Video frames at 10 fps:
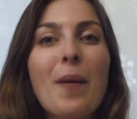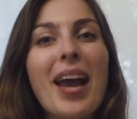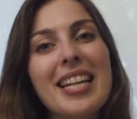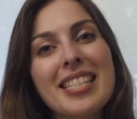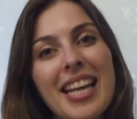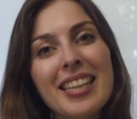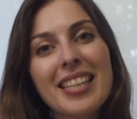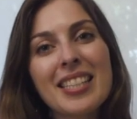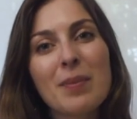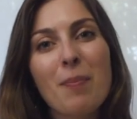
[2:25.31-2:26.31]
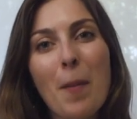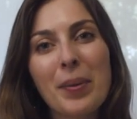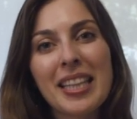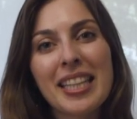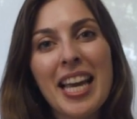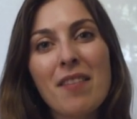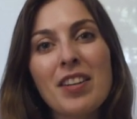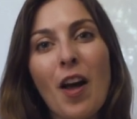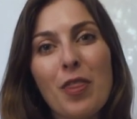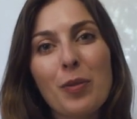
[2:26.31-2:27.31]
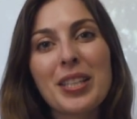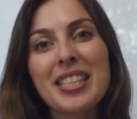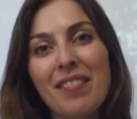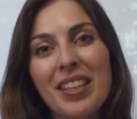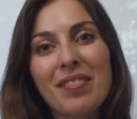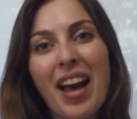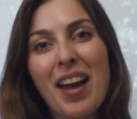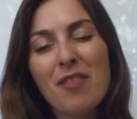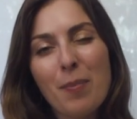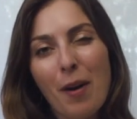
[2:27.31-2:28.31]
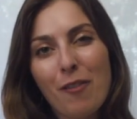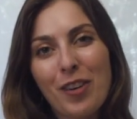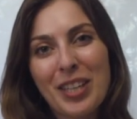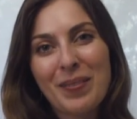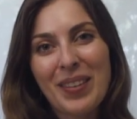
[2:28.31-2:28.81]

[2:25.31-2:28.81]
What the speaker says: go ahead and take this and pop it in the oven on 375 for about 40